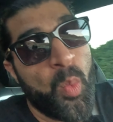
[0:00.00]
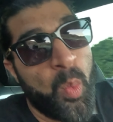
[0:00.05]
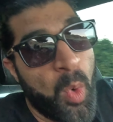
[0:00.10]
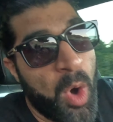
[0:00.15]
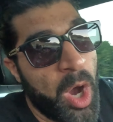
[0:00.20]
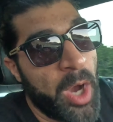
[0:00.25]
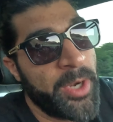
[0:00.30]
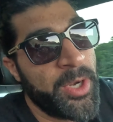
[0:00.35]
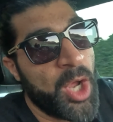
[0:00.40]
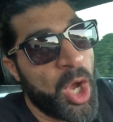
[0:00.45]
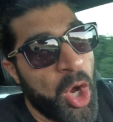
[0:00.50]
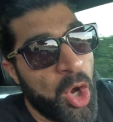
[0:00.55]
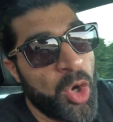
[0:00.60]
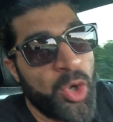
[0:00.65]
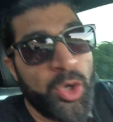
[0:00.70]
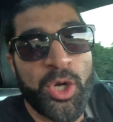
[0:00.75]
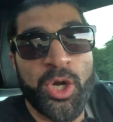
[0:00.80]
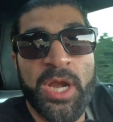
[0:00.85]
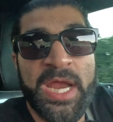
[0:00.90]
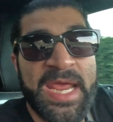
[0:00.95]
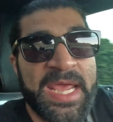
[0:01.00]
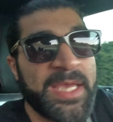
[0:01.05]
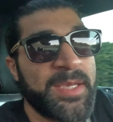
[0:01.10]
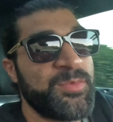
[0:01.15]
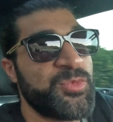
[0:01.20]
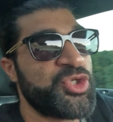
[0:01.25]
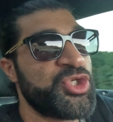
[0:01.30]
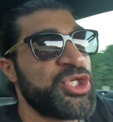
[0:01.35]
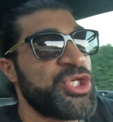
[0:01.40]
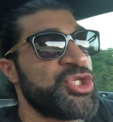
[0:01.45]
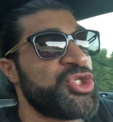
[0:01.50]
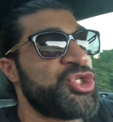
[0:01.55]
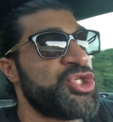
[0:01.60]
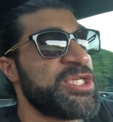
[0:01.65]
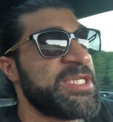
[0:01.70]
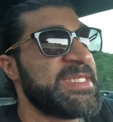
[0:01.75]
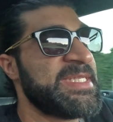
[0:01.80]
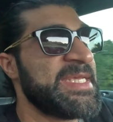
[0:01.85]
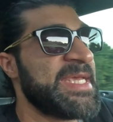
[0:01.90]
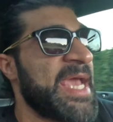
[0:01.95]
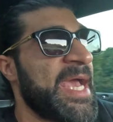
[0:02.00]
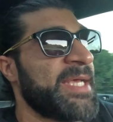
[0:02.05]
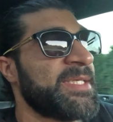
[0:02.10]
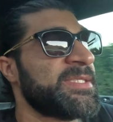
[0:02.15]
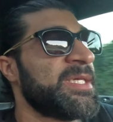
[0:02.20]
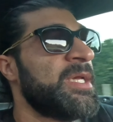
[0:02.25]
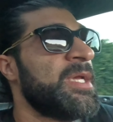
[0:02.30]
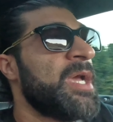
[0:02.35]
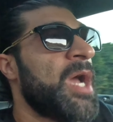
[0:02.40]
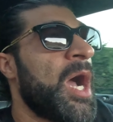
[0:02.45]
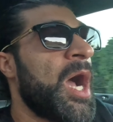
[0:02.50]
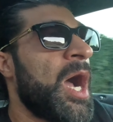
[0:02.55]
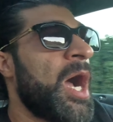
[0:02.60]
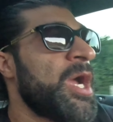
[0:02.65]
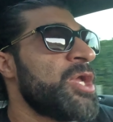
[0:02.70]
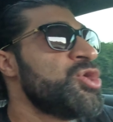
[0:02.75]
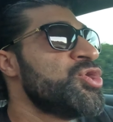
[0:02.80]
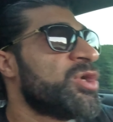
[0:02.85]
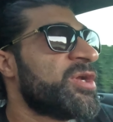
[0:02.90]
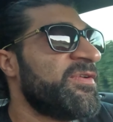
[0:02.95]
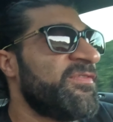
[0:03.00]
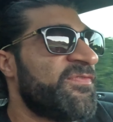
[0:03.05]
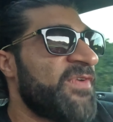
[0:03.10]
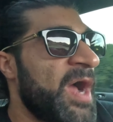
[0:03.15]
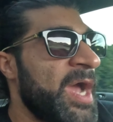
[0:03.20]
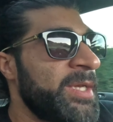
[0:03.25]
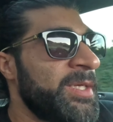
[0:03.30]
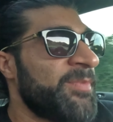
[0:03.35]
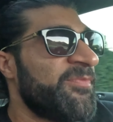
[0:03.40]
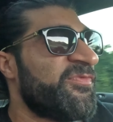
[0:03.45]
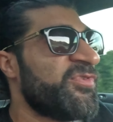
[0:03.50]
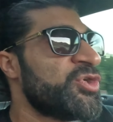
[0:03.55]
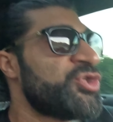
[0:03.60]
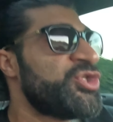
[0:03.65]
One owner A M G G T S. Uh, you can find them for